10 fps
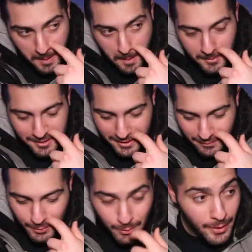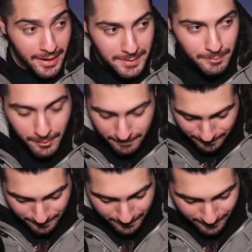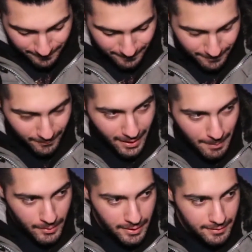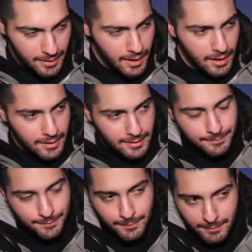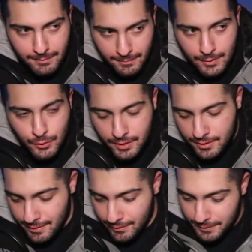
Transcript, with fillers: I'm gonna give you a raise, bro. I'm gonna. You deserve